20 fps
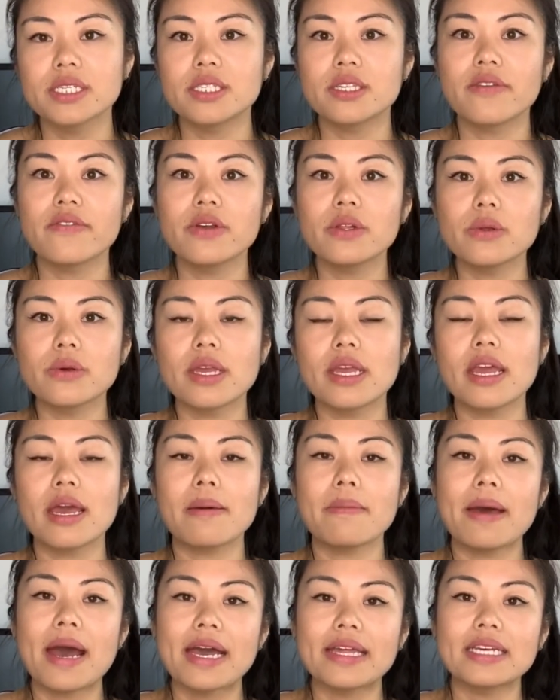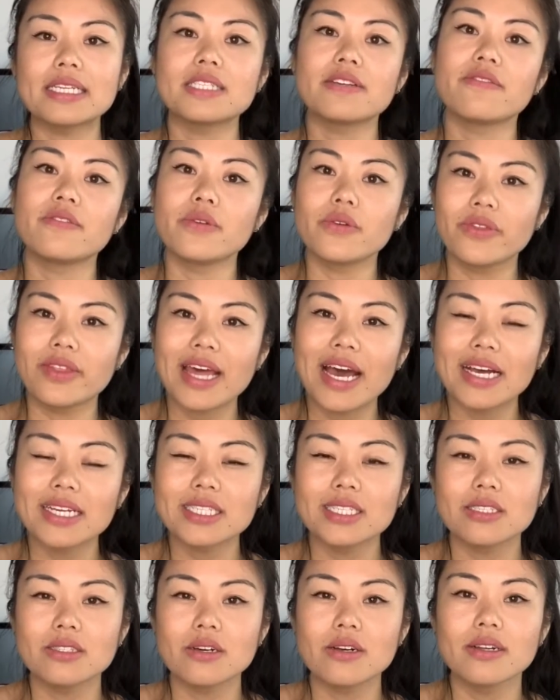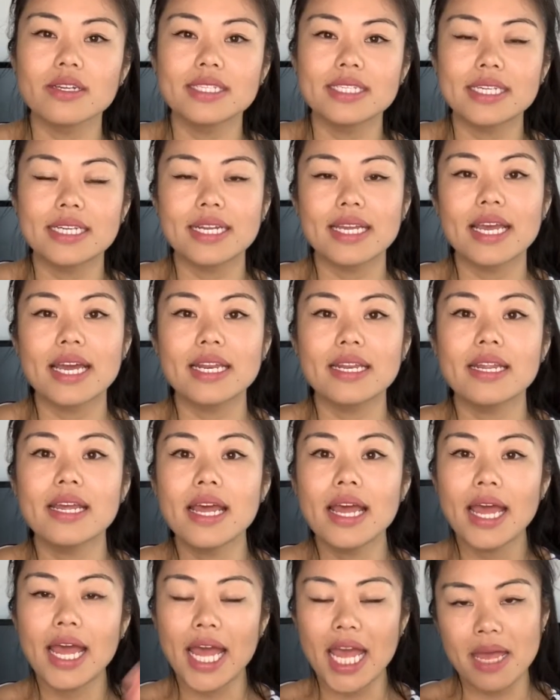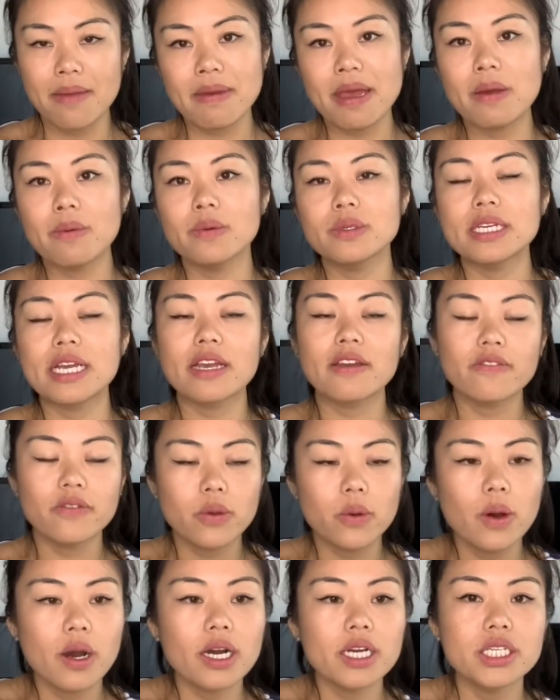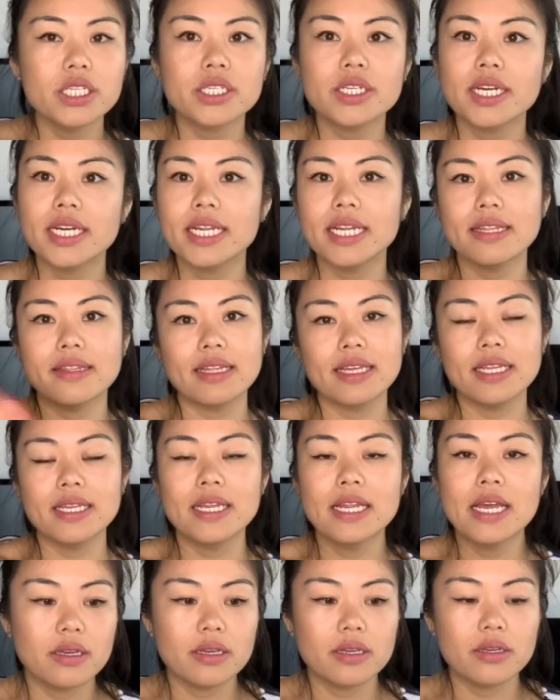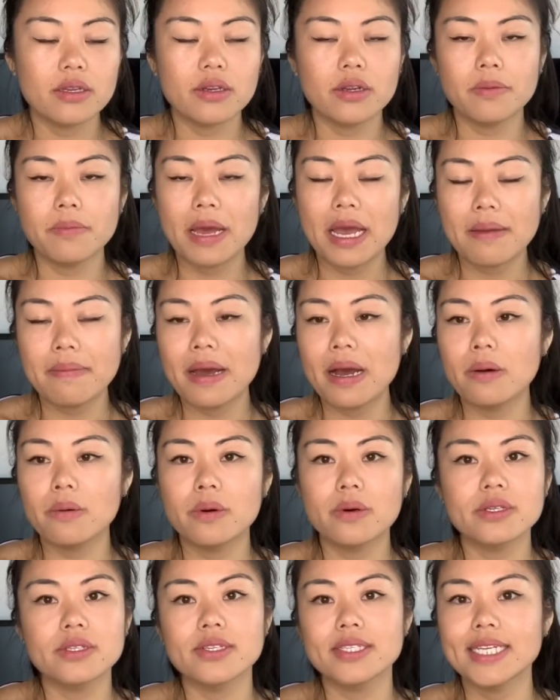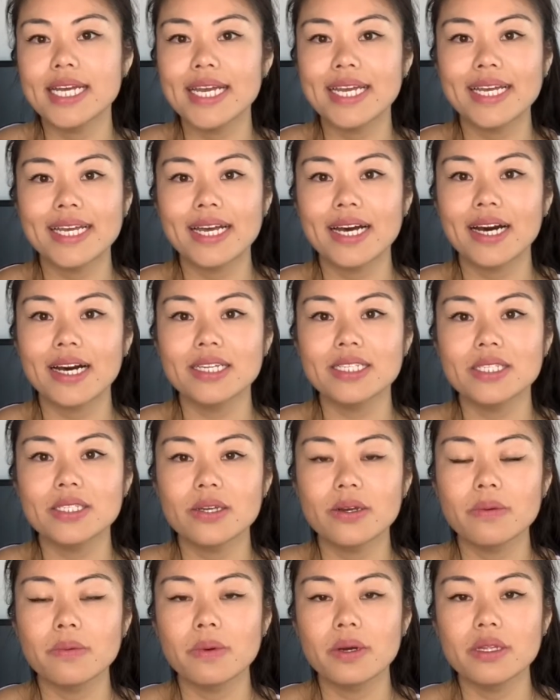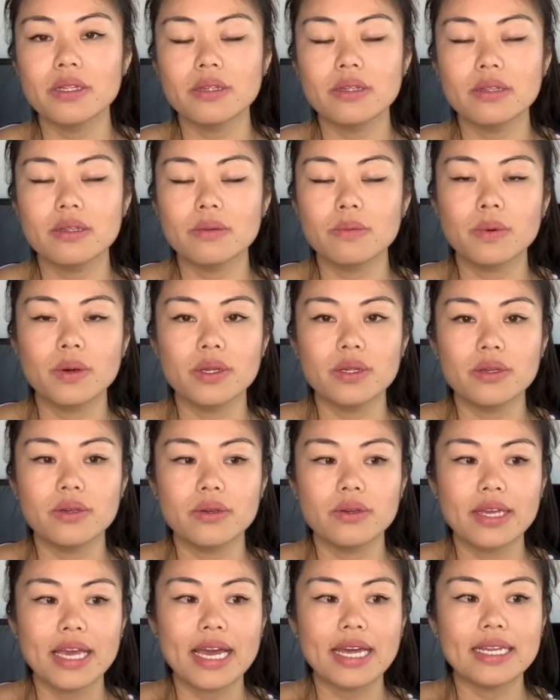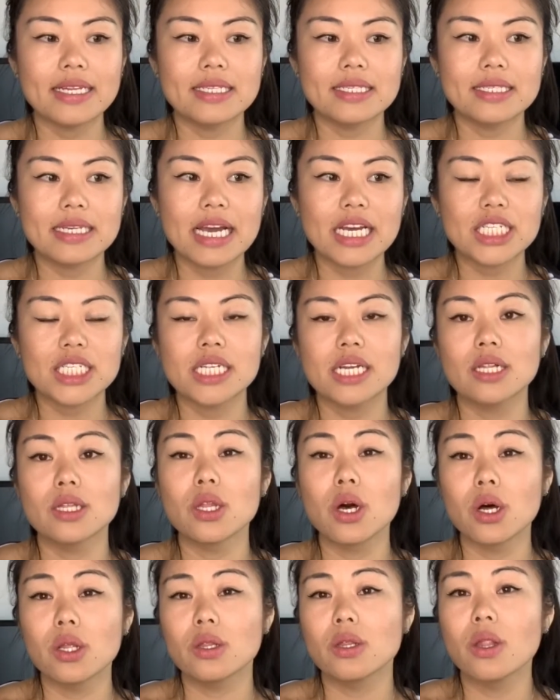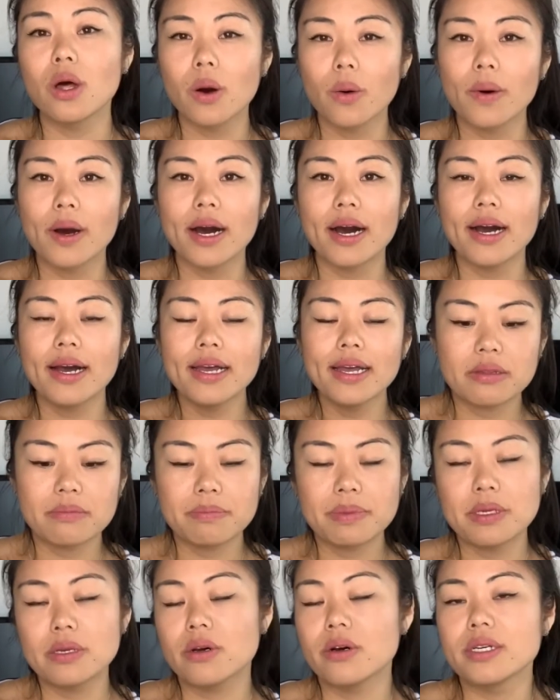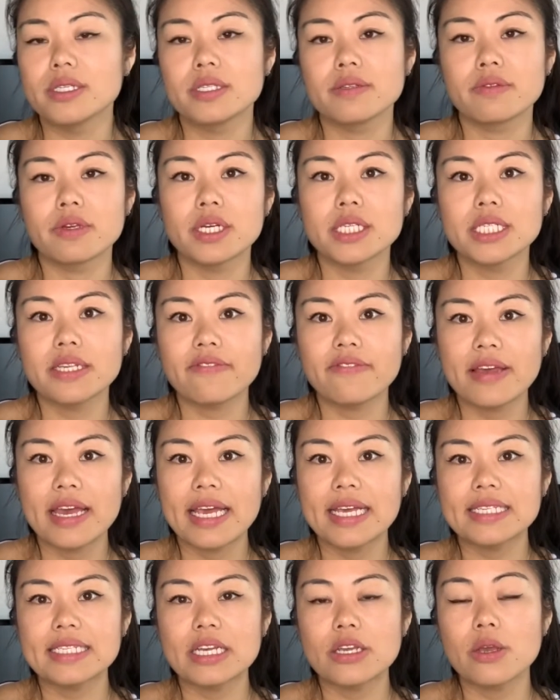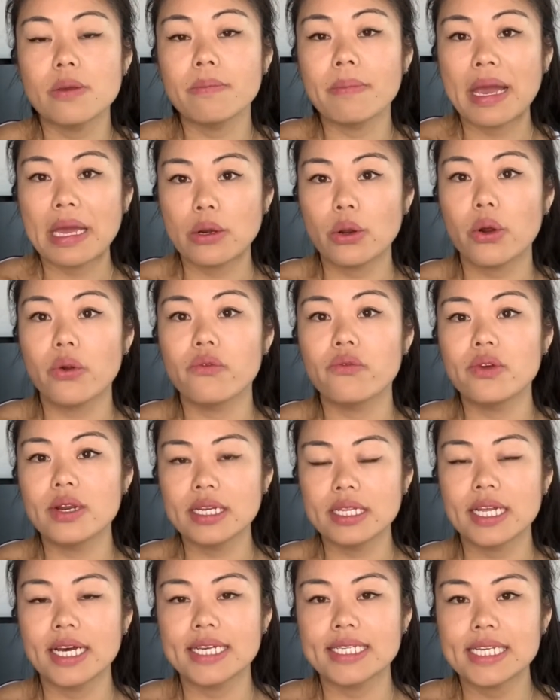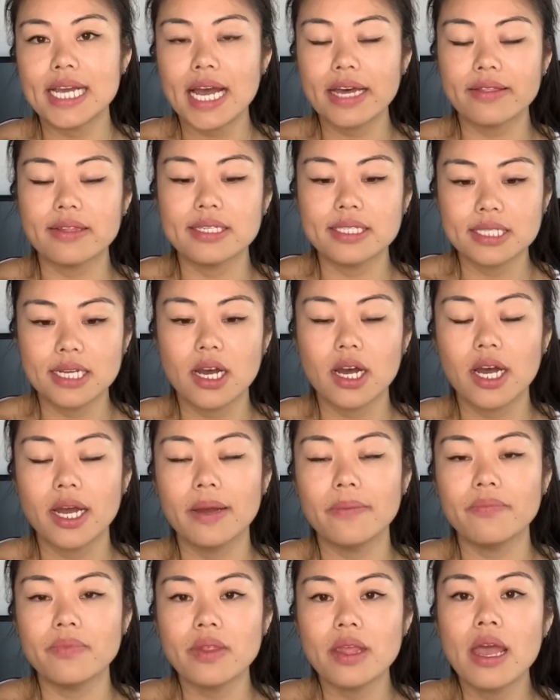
So if you're looking at a bag that's a few $1,000s, then again, eBay will take a few hundred, and then, you know, PayPal will also take a cut. So what you get is actually a lot lower because of those fees that you may not realize at the time.